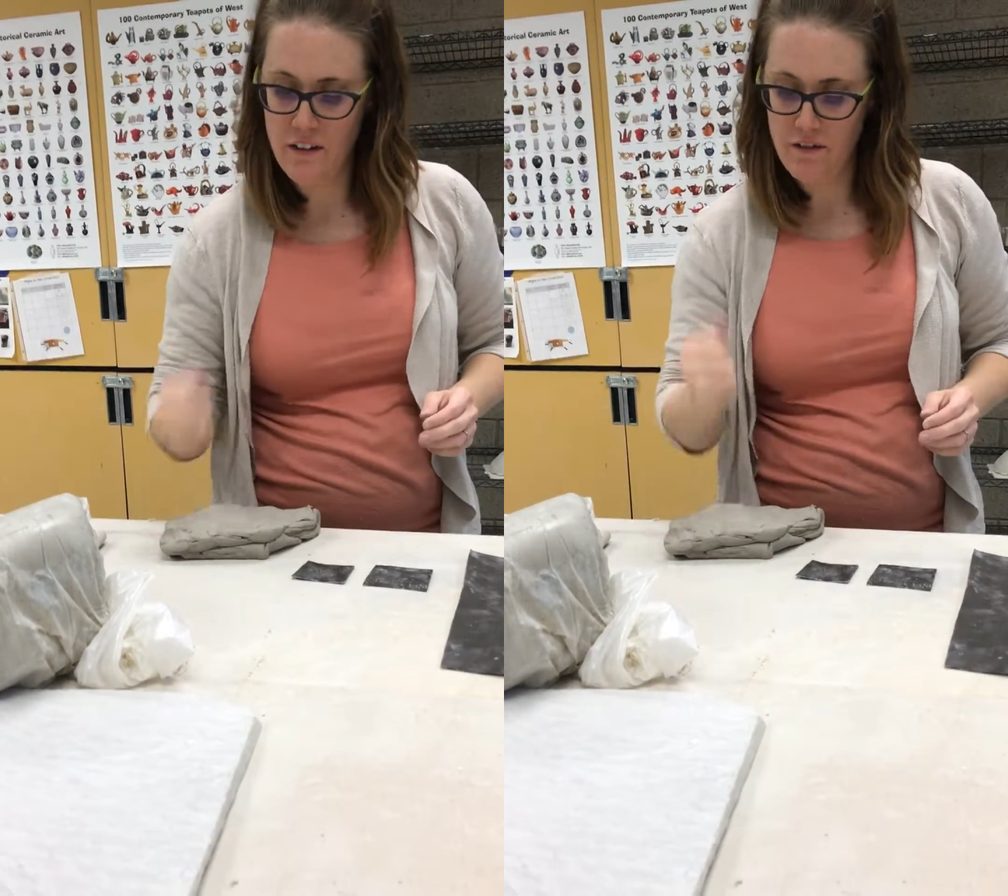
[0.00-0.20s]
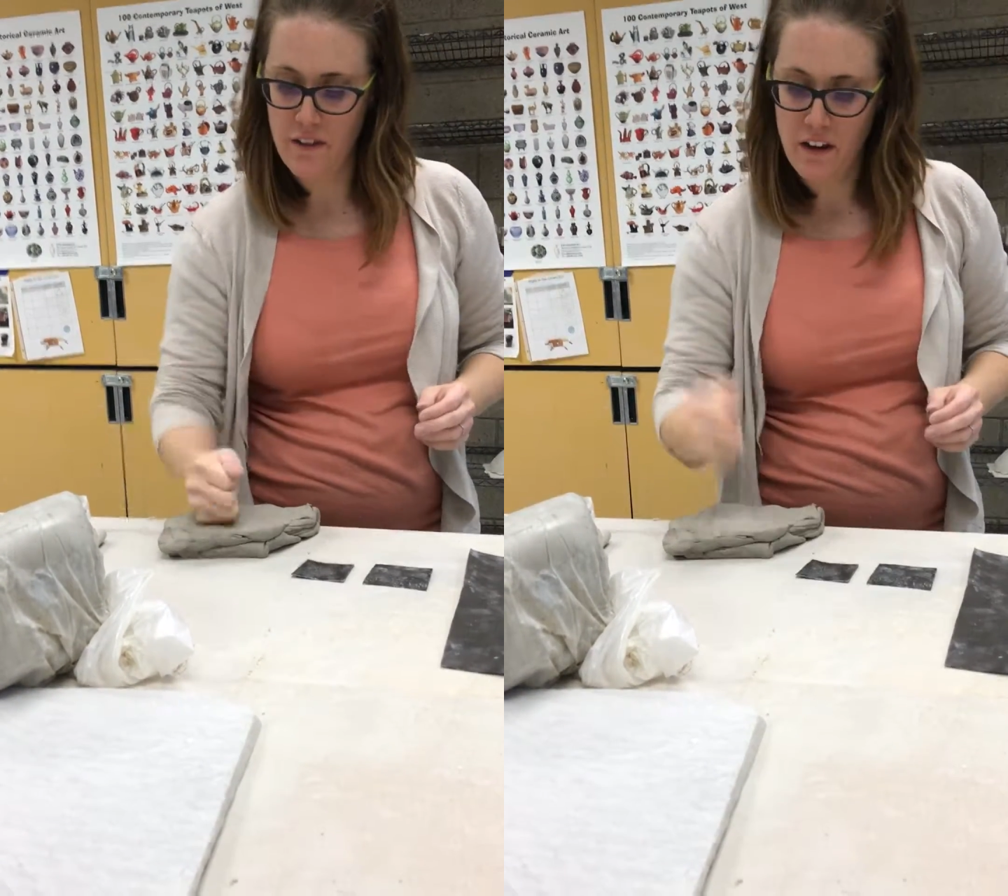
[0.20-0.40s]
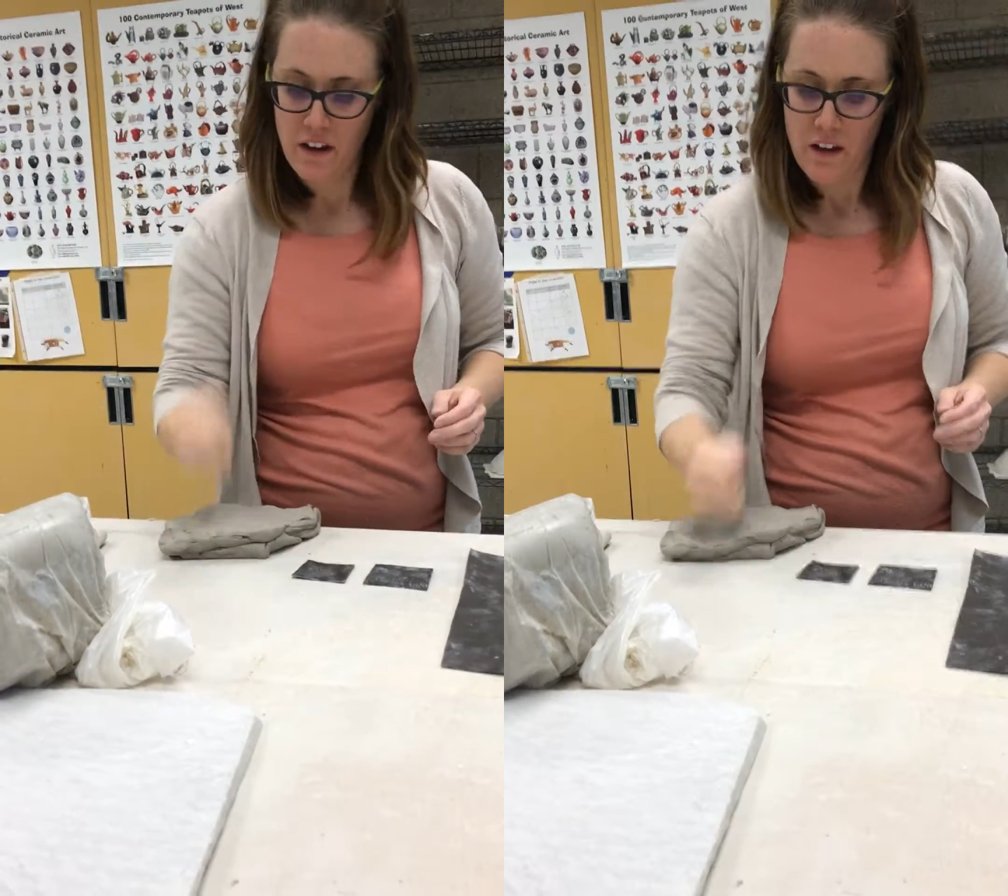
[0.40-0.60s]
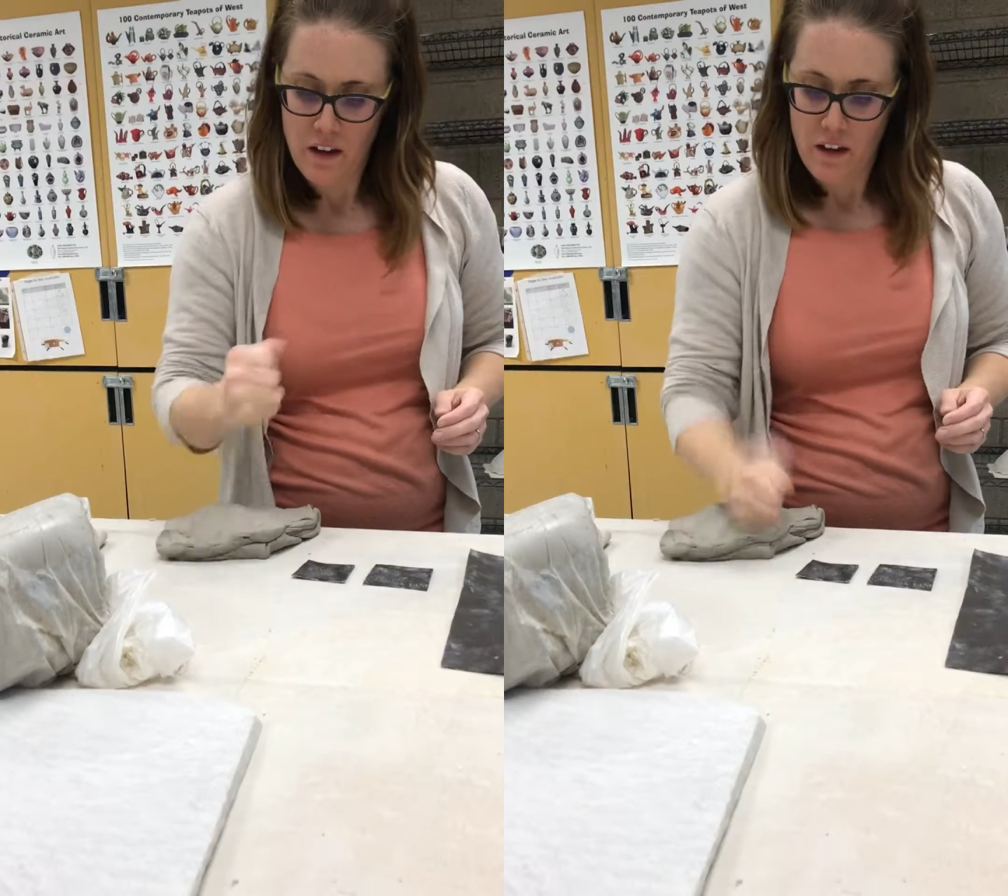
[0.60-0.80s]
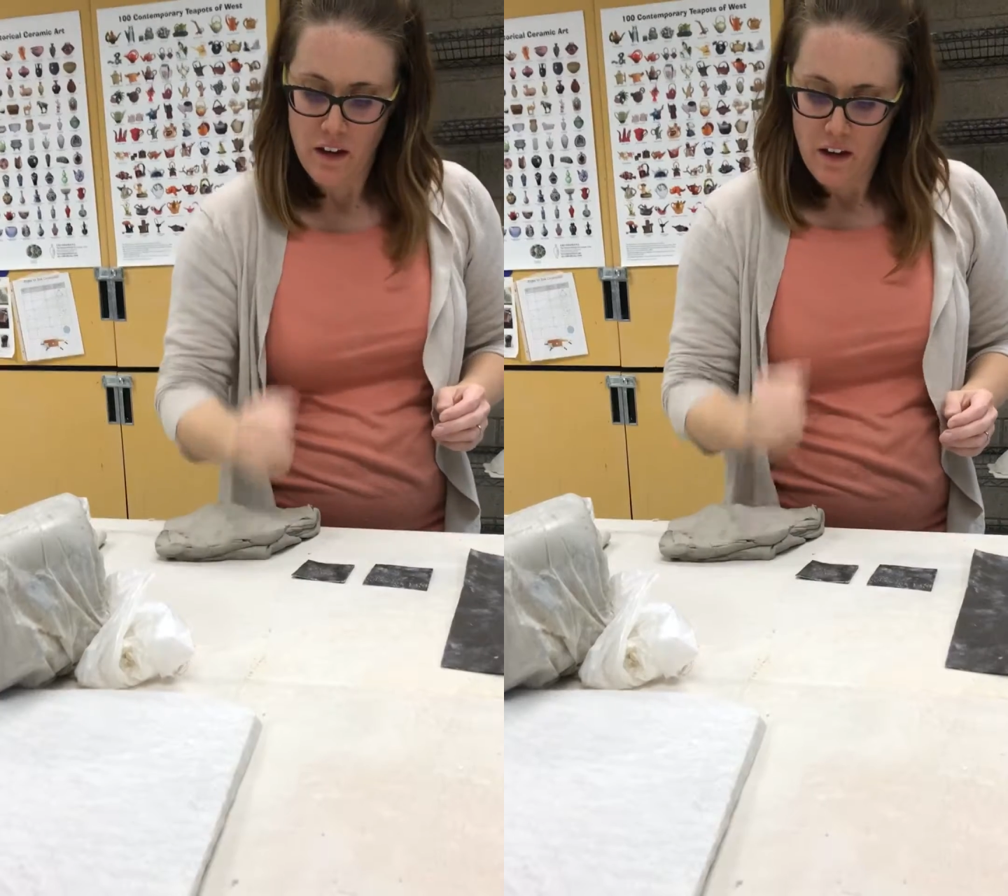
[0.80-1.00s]

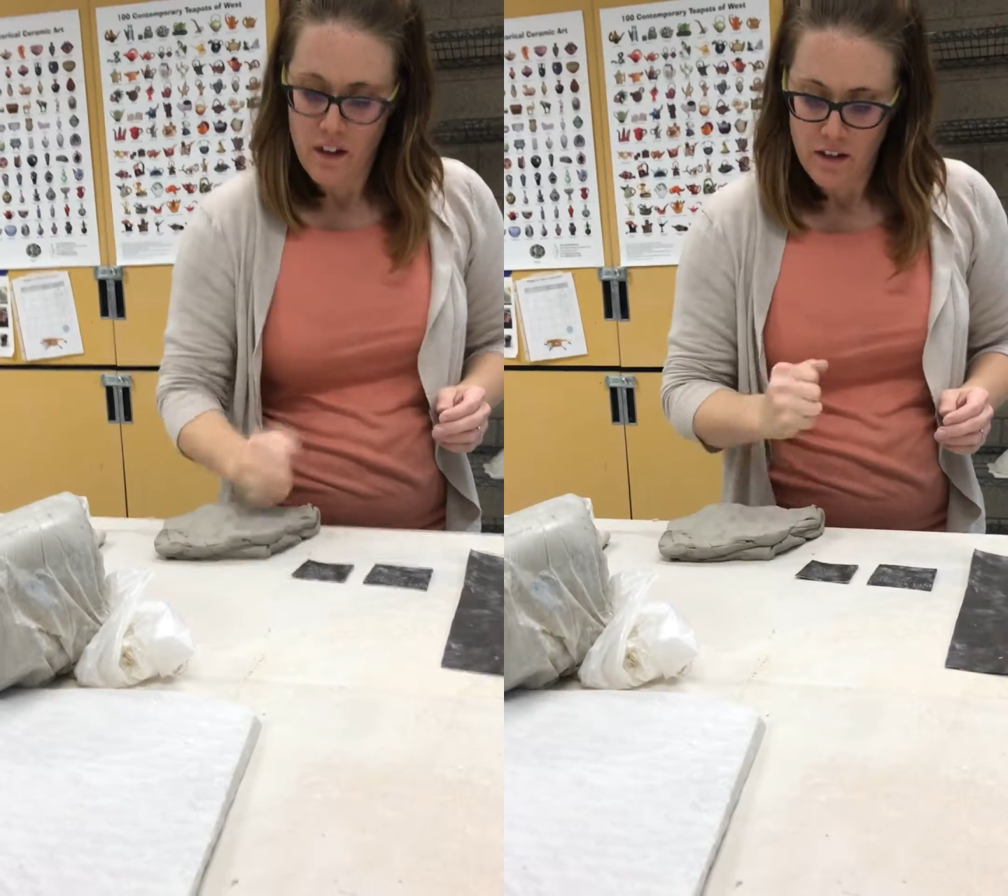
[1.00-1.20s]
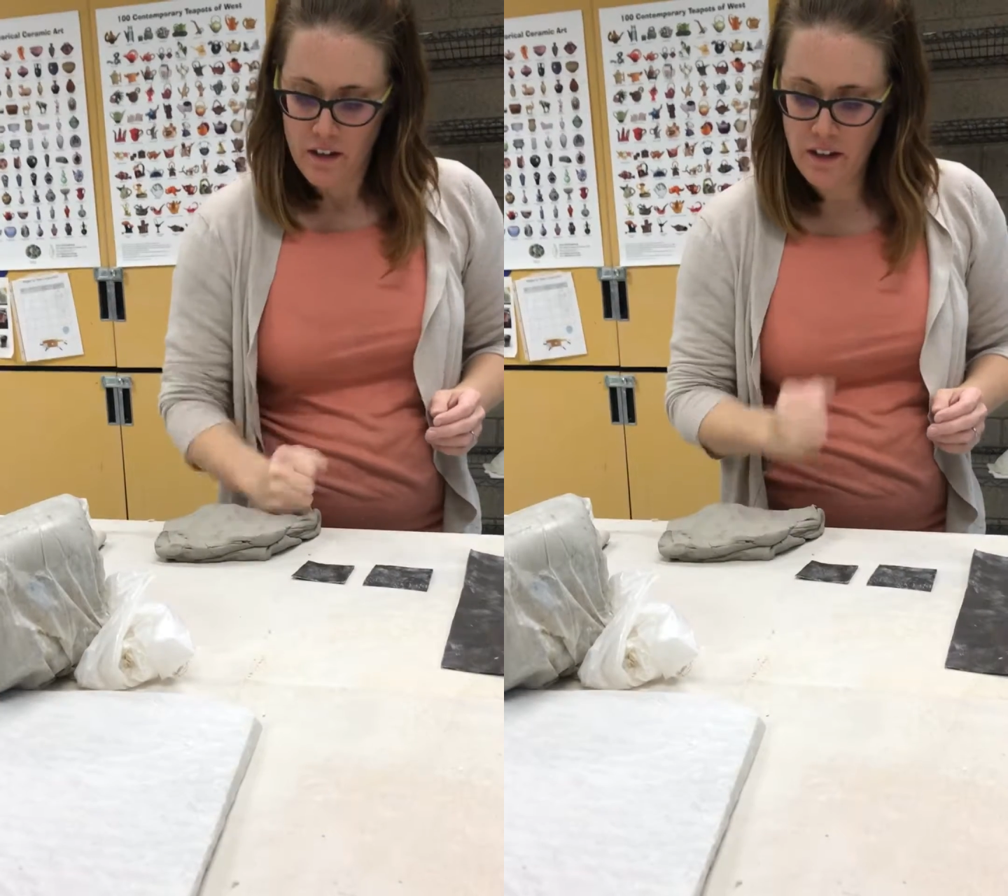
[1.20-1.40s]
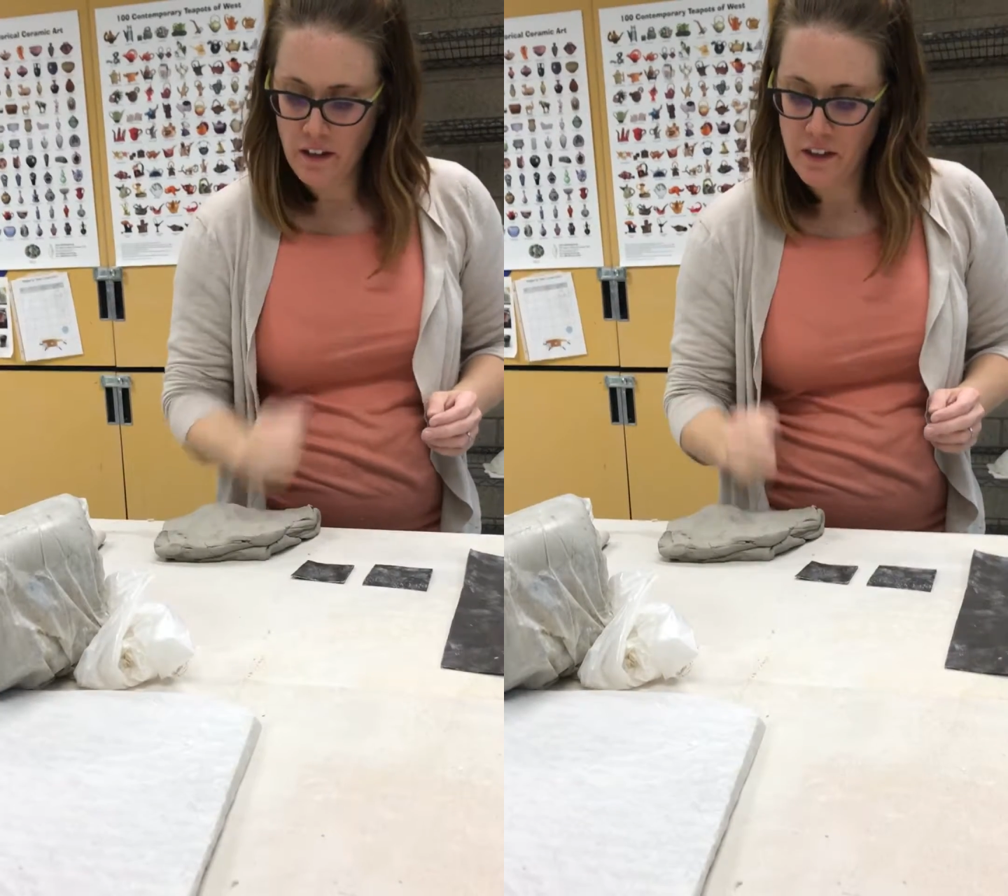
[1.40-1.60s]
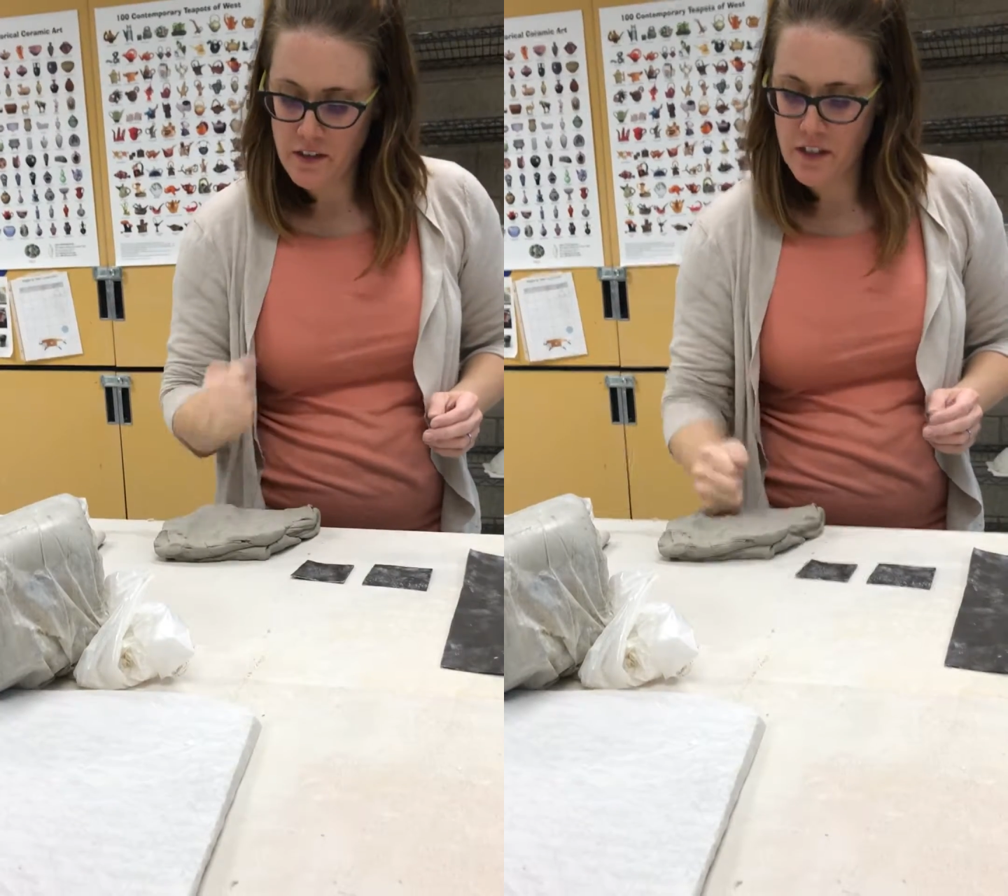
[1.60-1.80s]
of